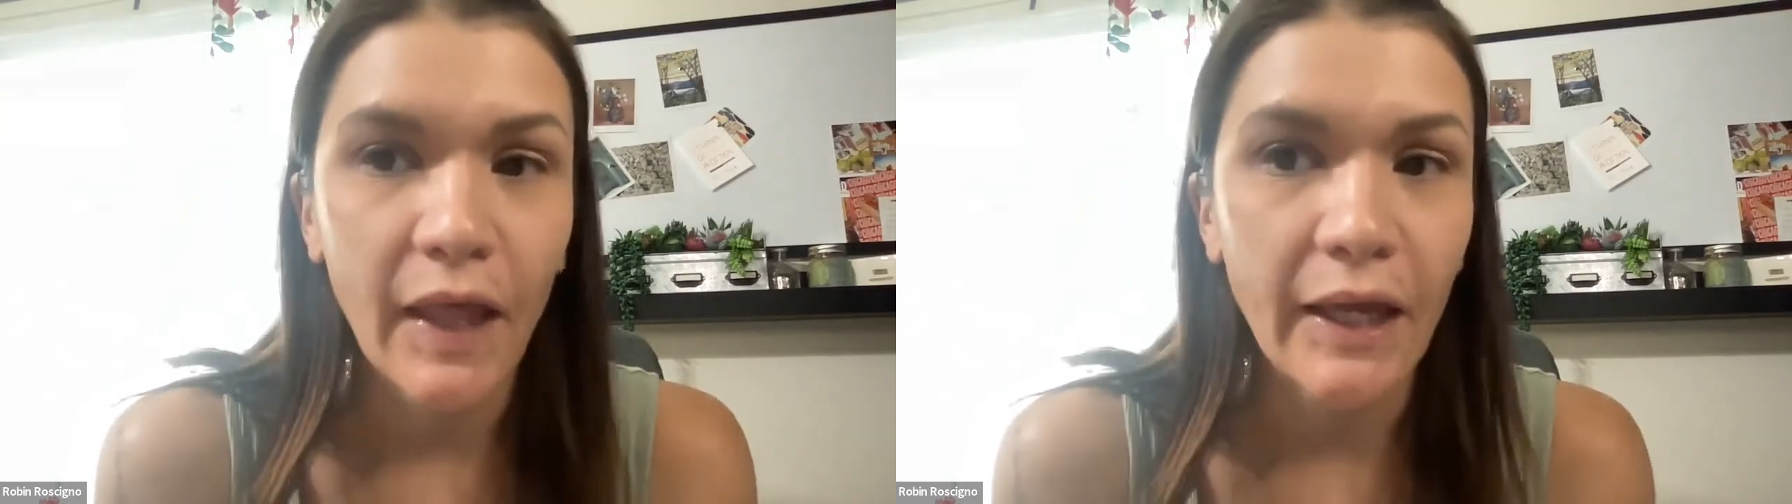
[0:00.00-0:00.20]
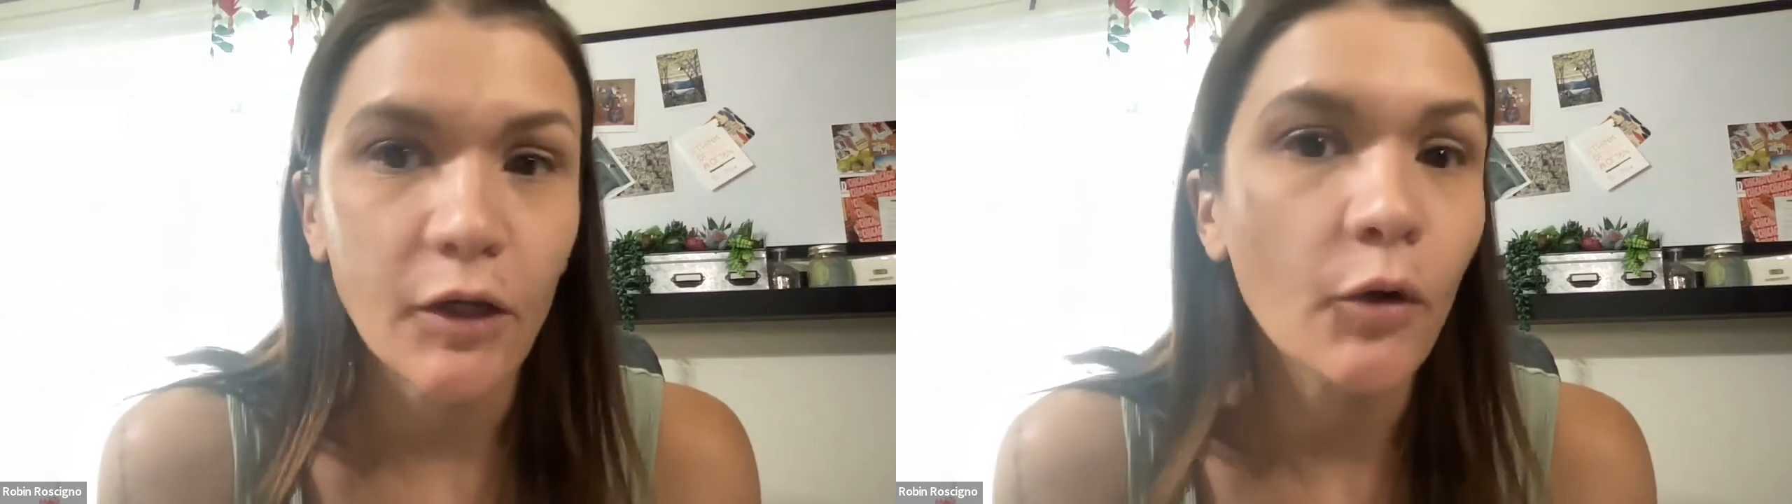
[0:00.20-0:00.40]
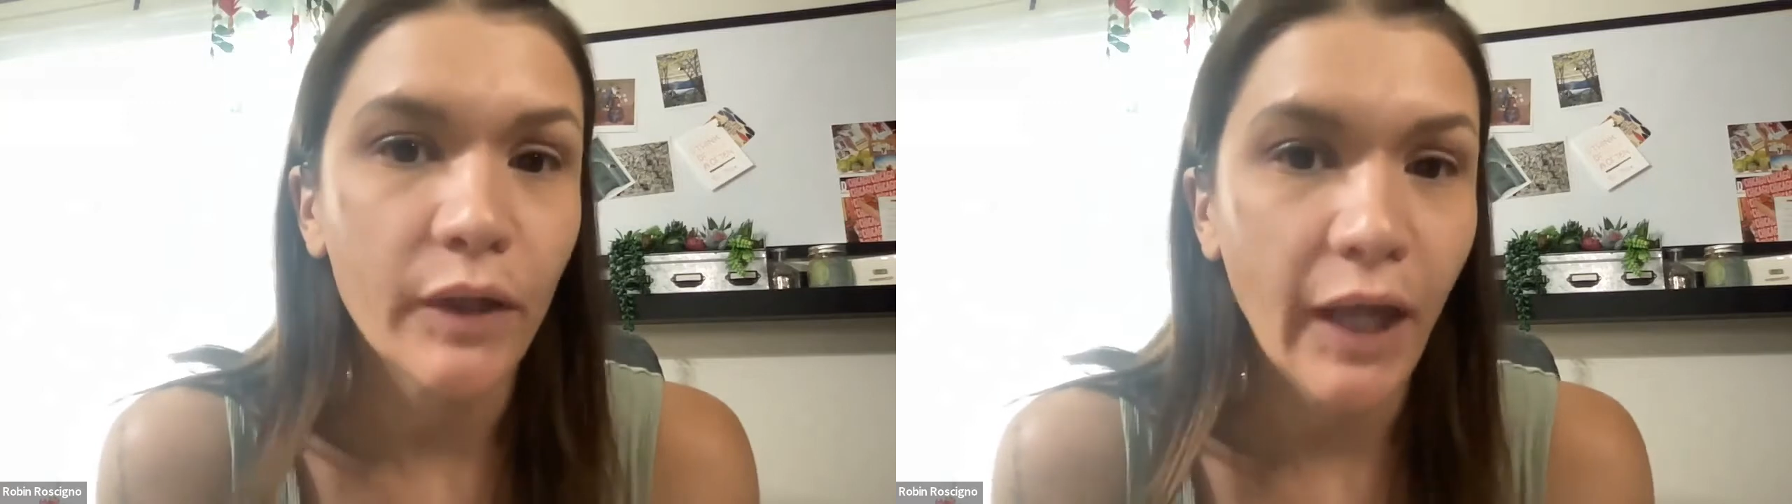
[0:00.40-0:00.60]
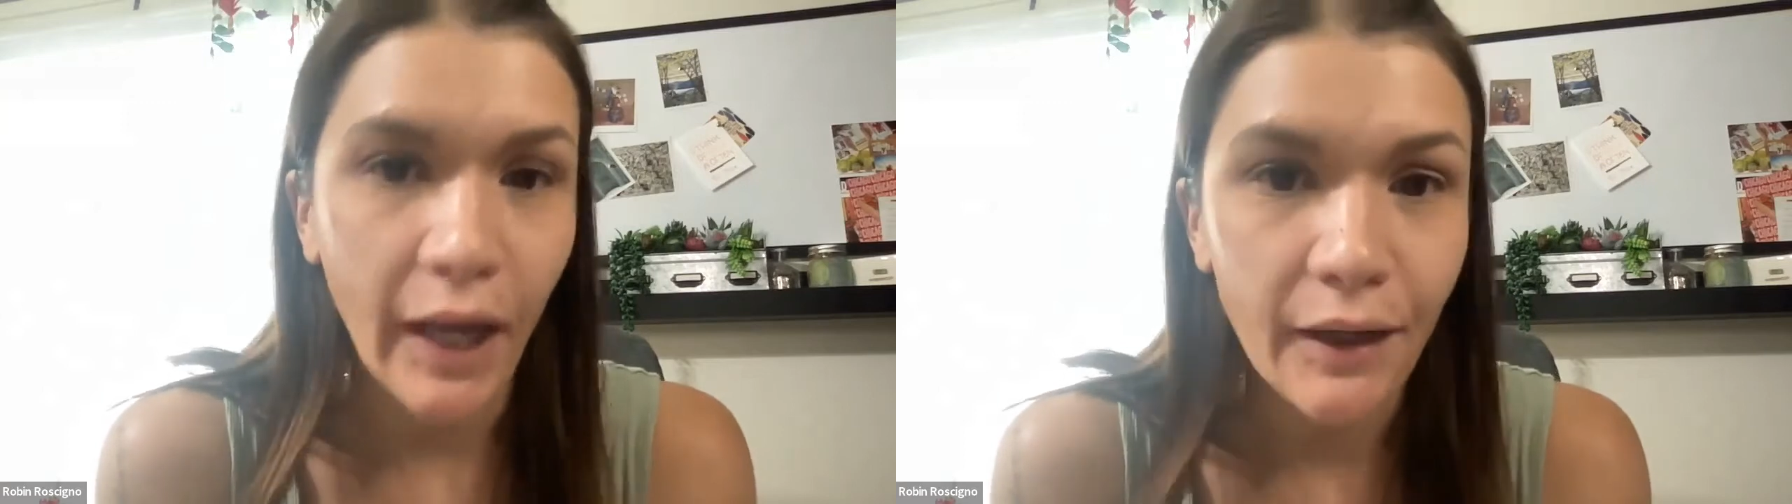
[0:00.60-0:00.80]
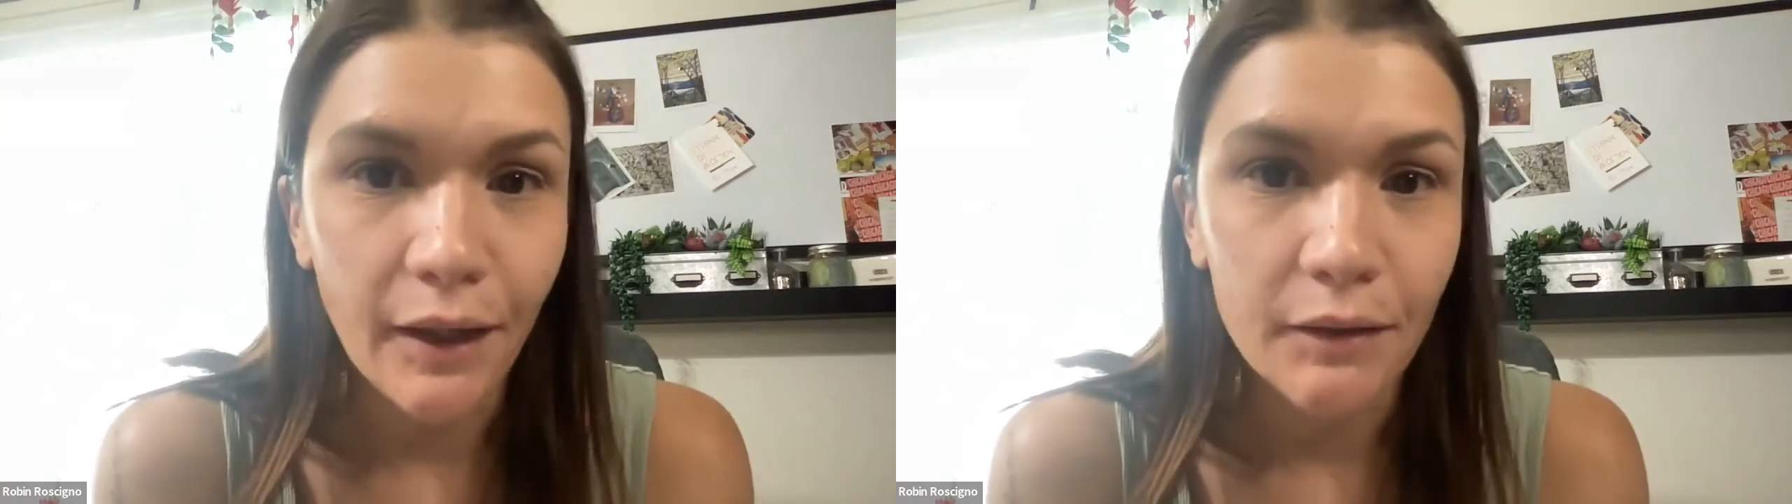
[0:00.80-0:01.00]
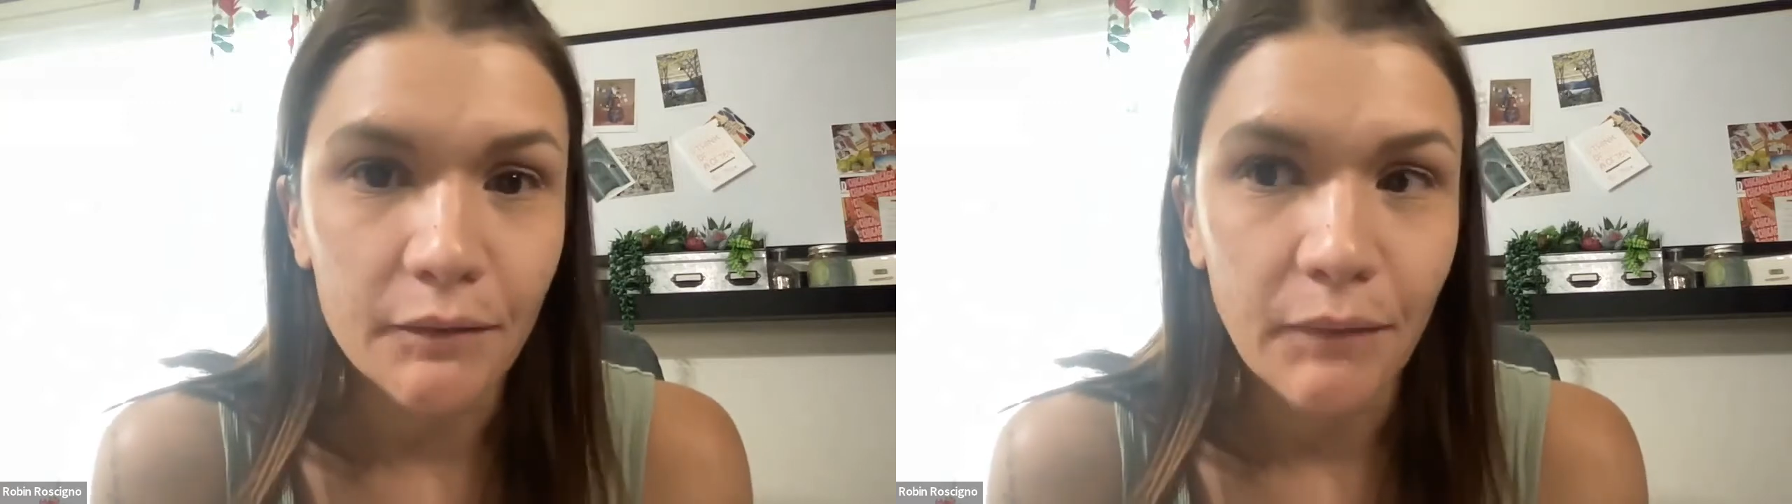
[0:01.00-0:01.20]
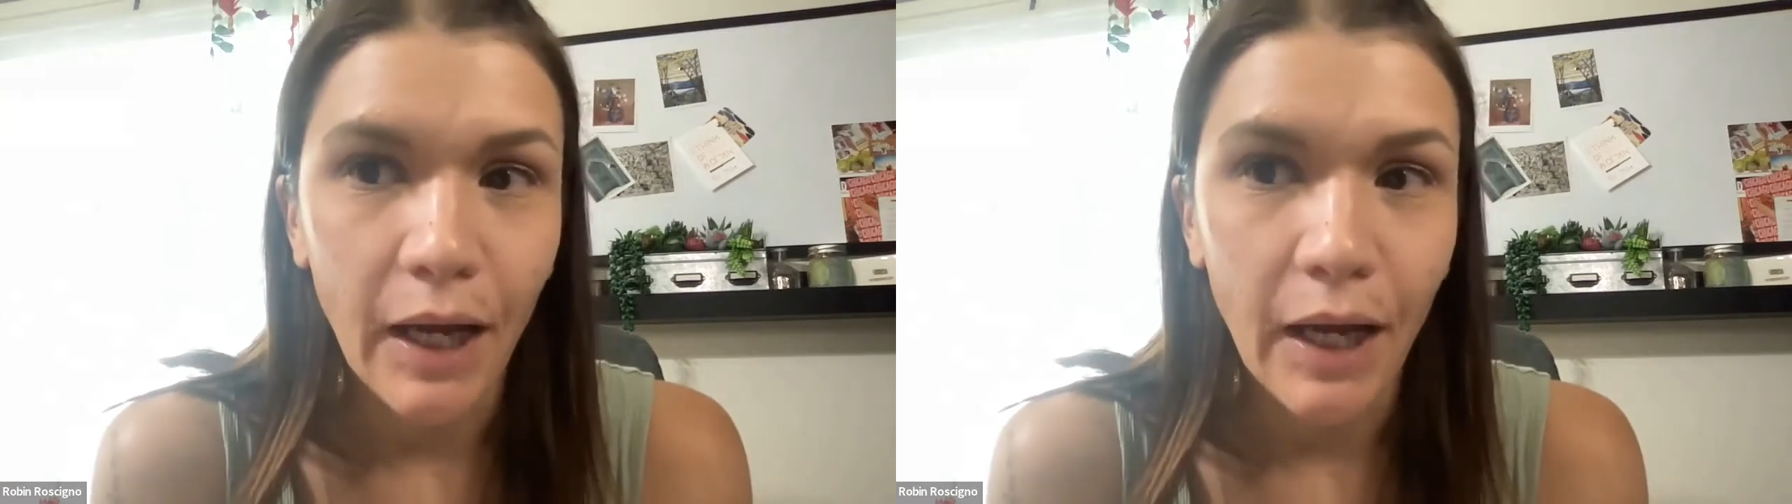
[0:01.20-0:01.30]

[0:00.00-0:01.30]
they don't care.